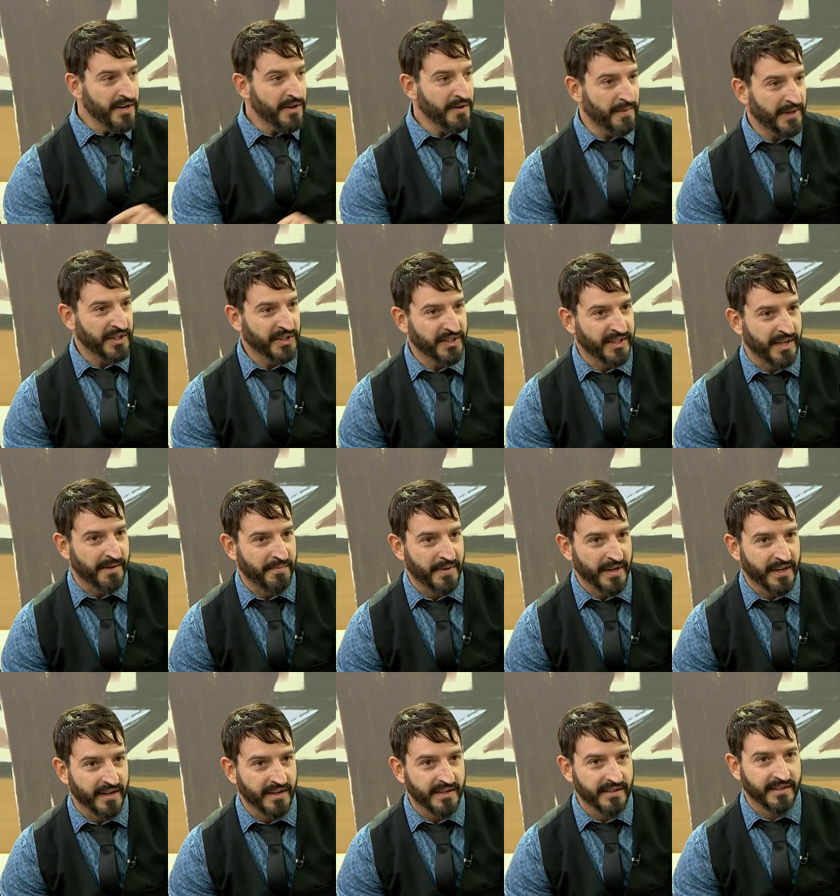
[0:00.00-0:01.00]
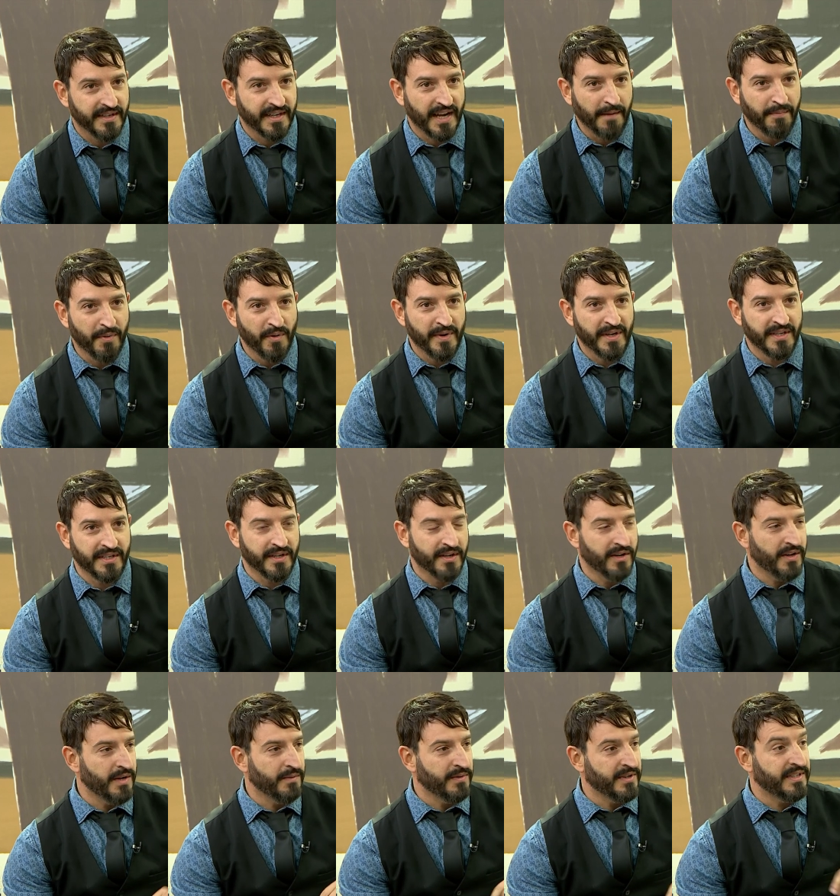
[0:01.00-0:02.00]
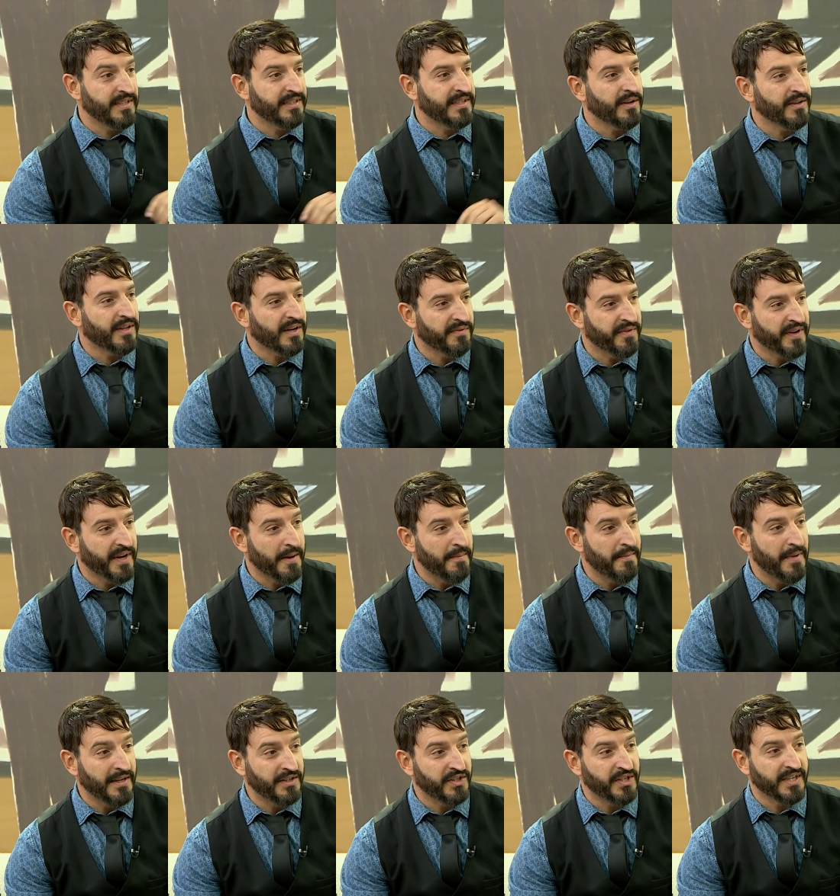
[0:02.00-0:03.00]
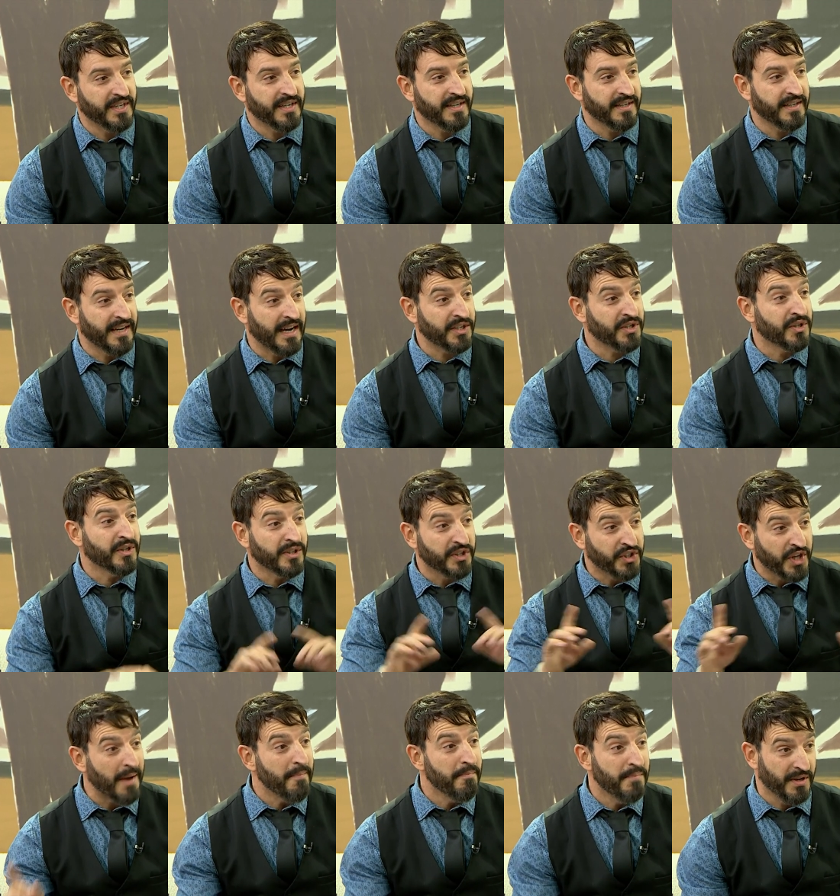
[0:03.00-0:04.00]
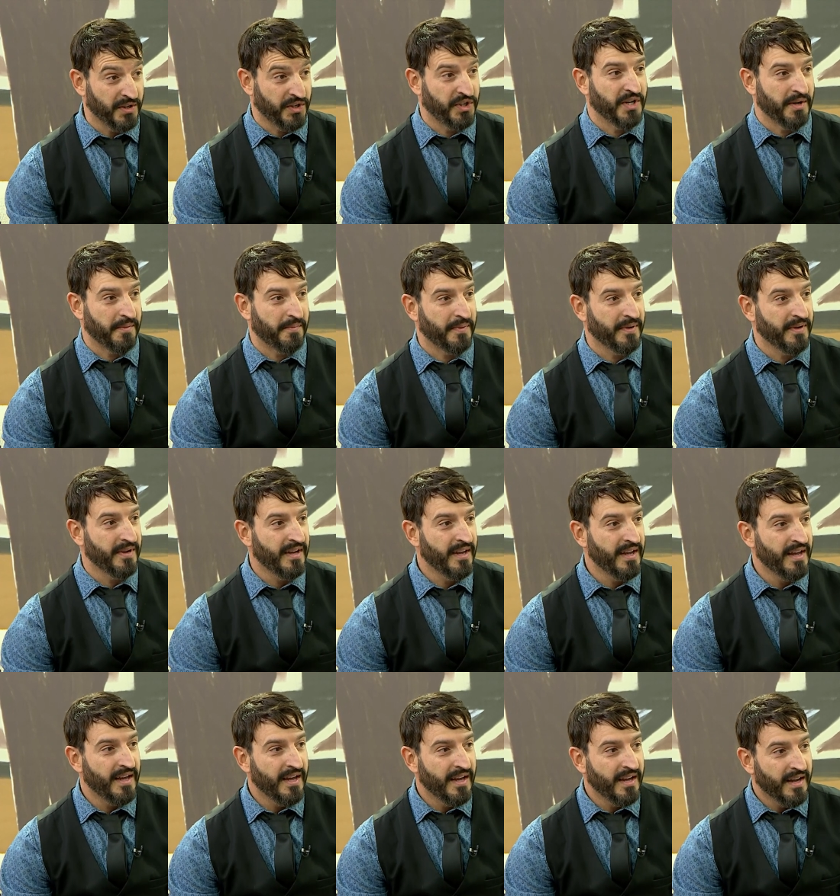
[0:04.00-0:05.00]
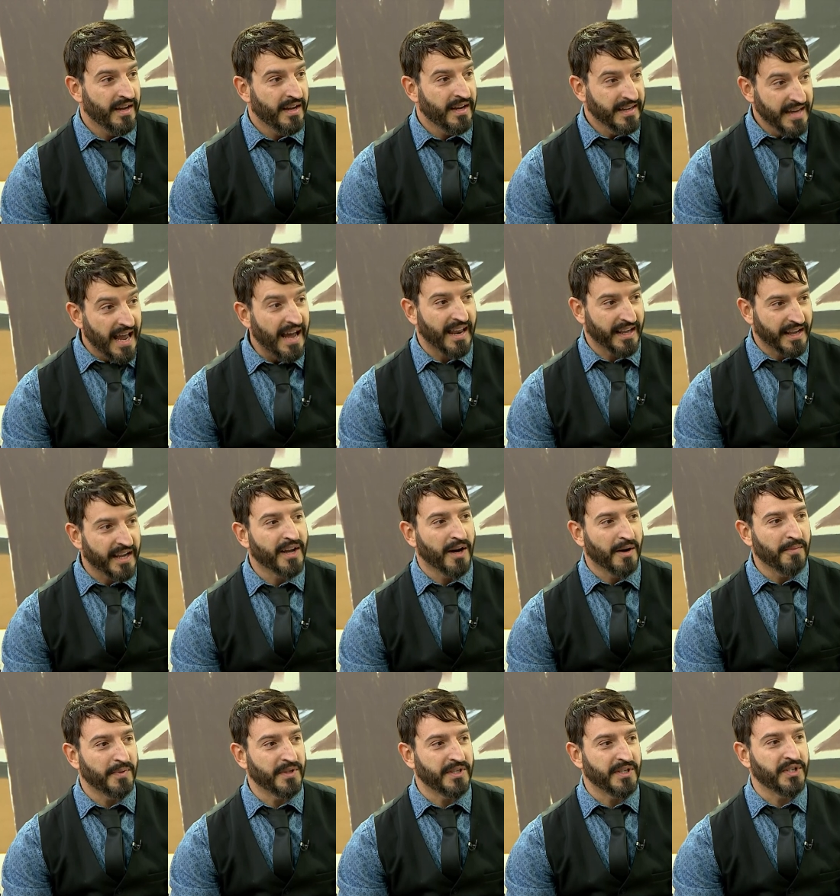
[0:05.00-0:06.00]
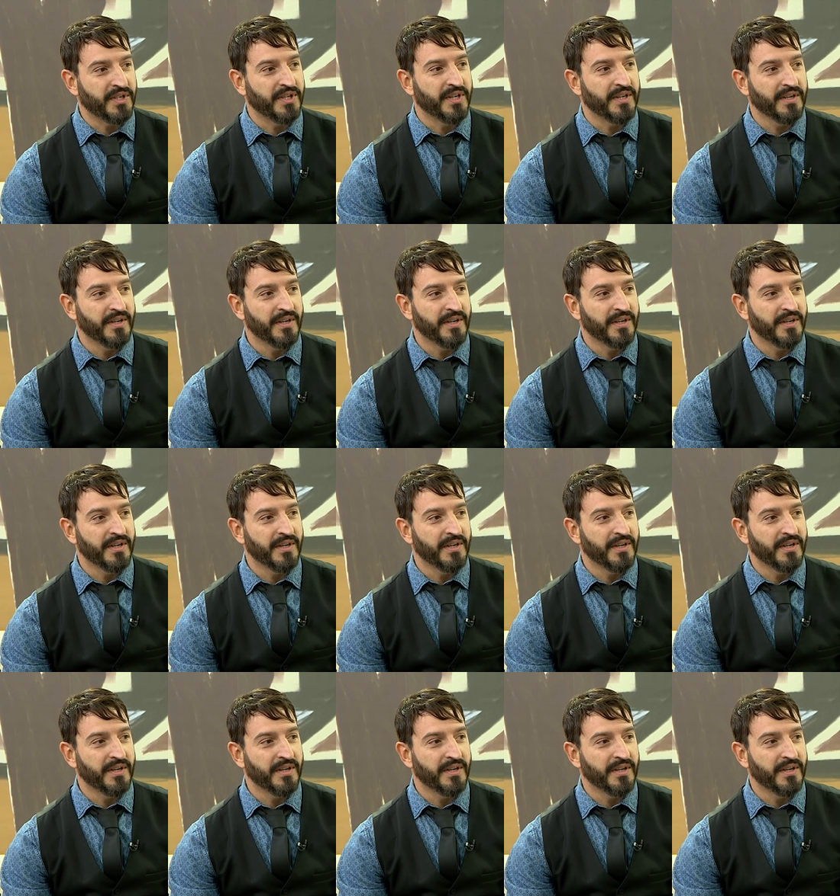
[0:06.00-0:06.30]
funny you mentioned that because a couple of weeks ago it was the South African Magic National Championship. Like a competition? Yeah, like a competition.